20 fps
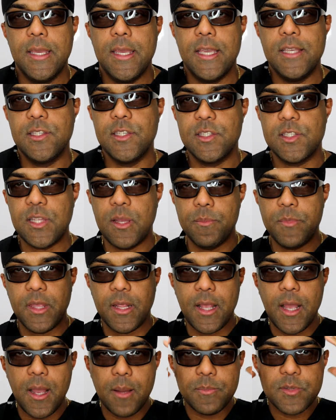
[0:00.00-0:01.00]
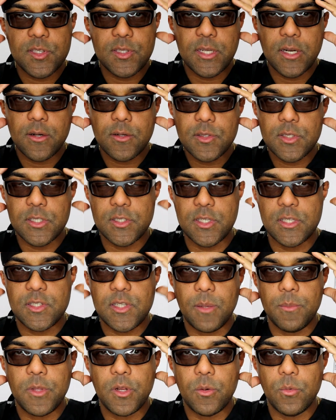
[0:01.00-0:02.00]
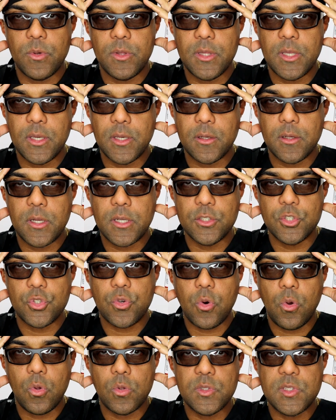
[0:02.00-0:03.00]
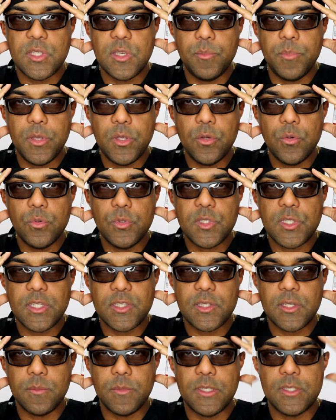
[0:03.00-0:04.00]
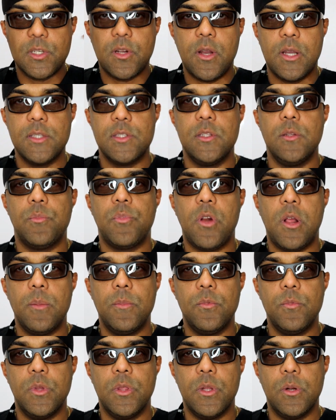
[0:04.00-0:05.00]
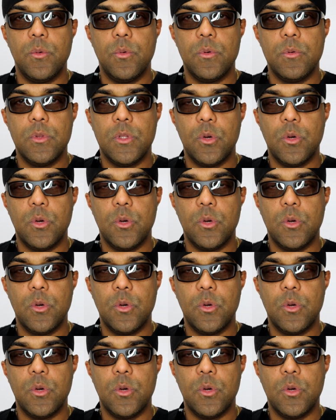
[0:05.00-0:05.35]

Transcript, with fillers: Is it something upstairs? Is it something with the control CPU system that's causing the problem with their